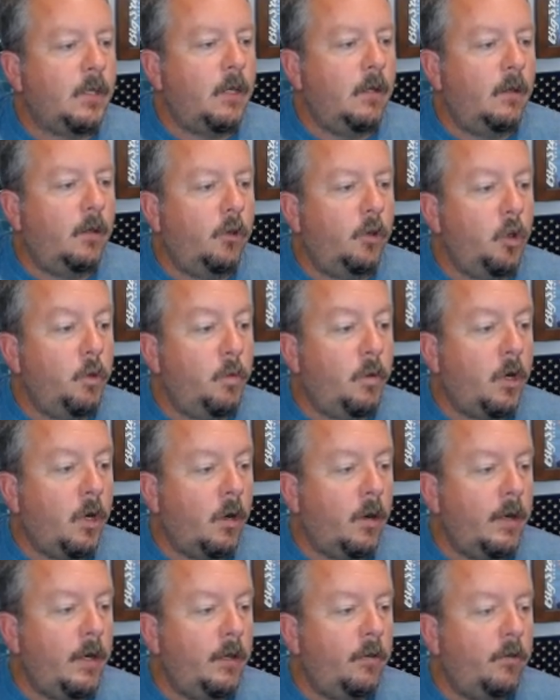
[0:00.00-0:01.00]
loop
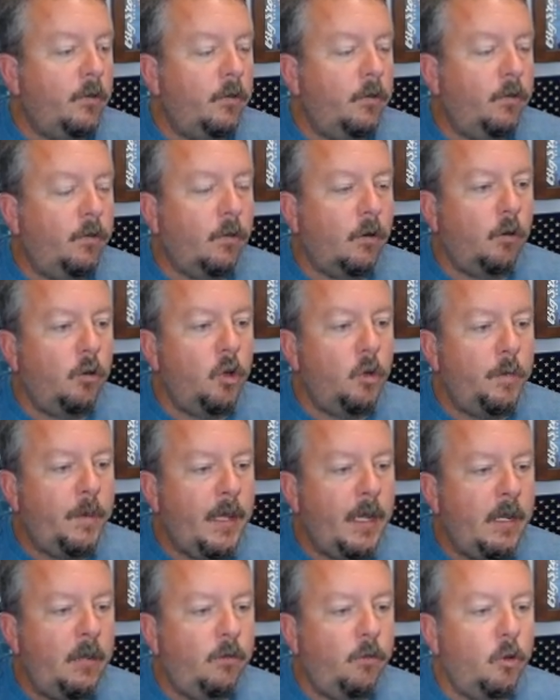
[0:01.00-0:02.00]
currents, this is our loop
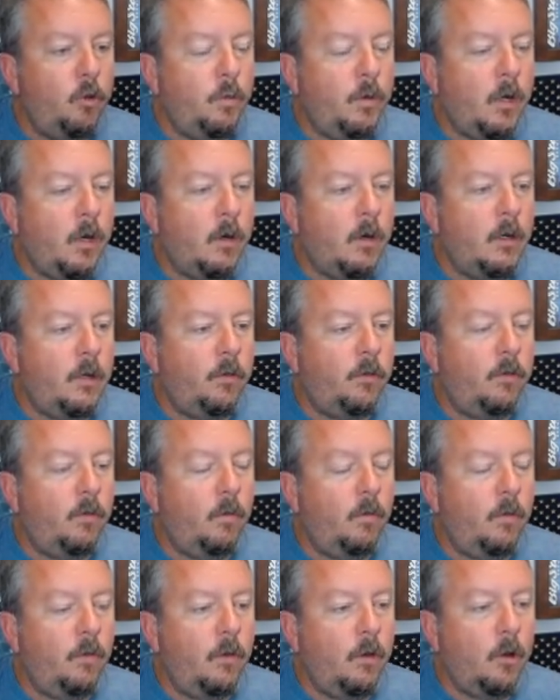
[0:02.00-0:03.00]
eddies, loop currents.
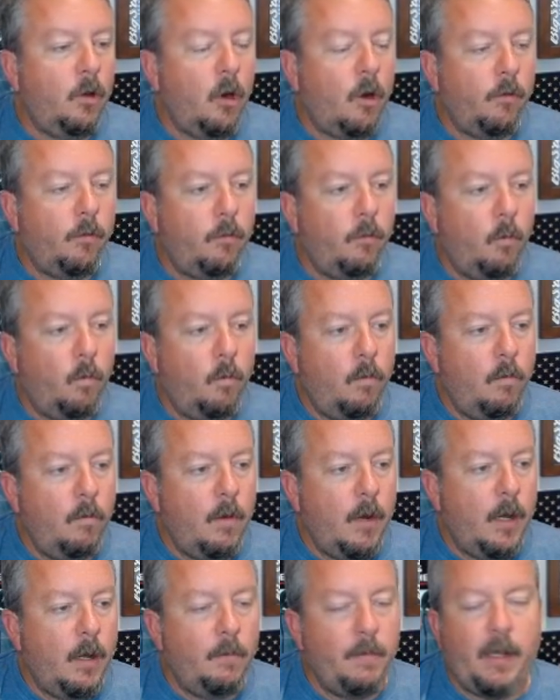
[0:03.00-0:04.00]
The Gulf
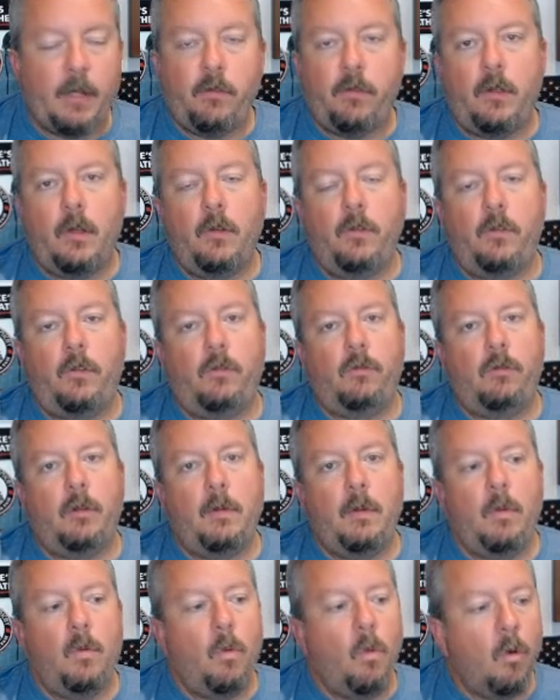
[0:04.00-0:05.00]
of Mexico is
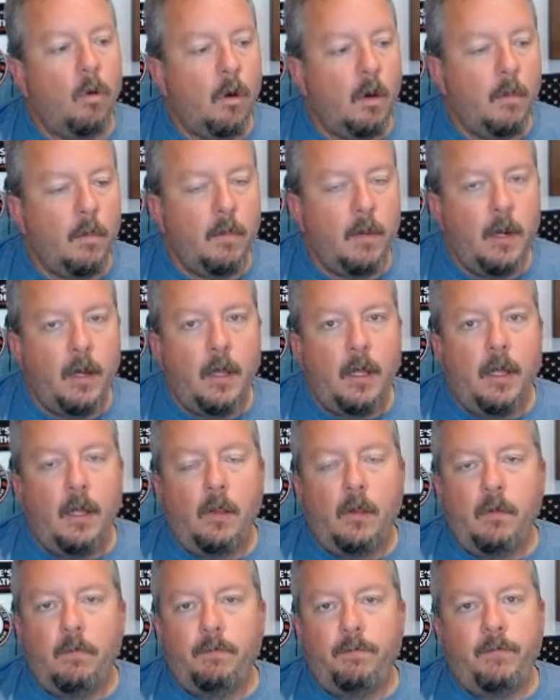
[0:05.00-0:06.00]
extremely warm.
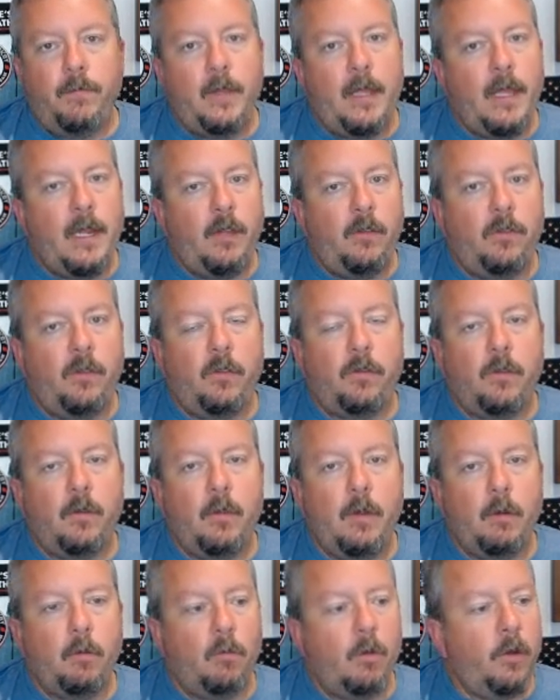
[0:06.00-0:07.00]
Any system
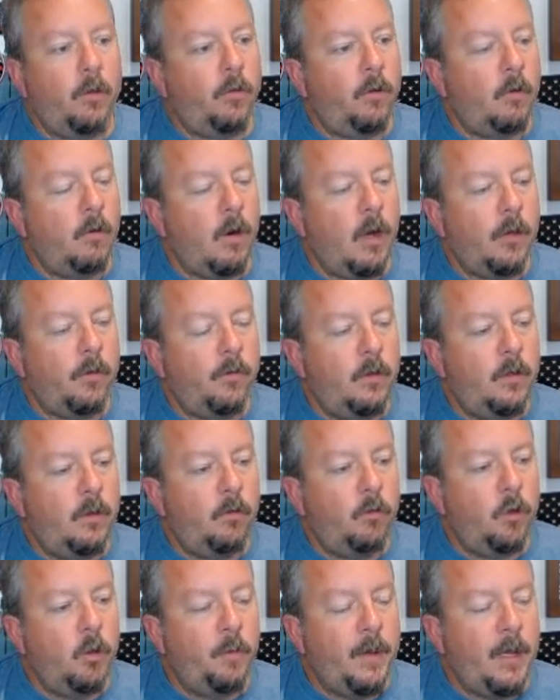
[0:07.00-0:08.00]
that runs across
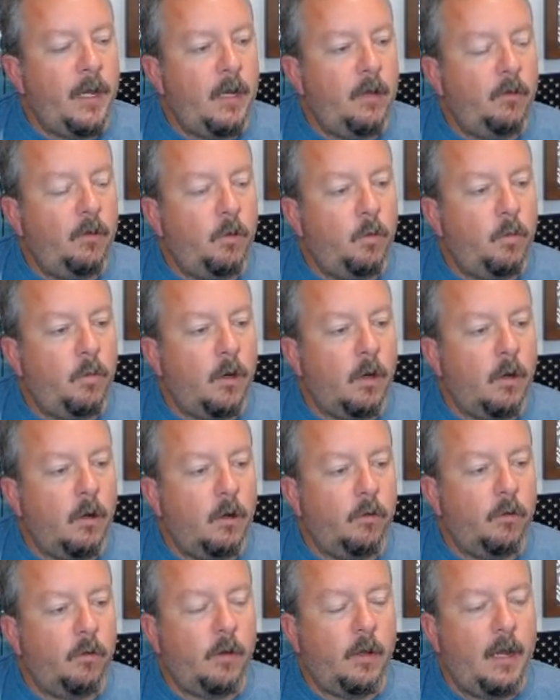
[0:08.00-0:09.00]
these loop eddies and loop
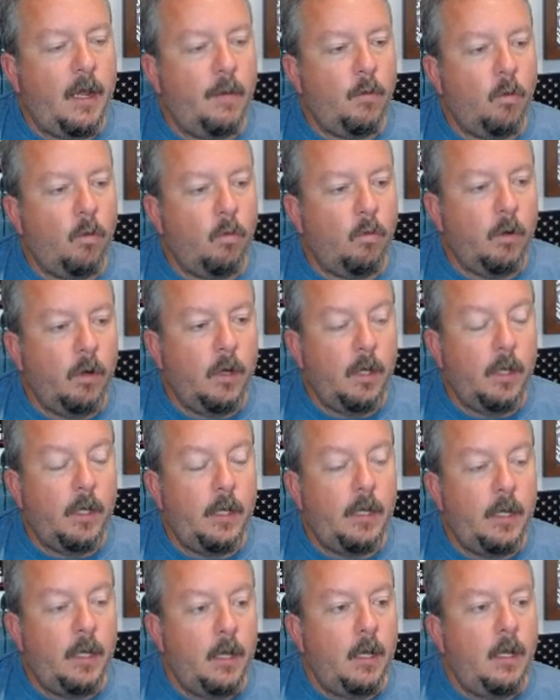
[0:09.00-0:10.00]
currents are going to have a really,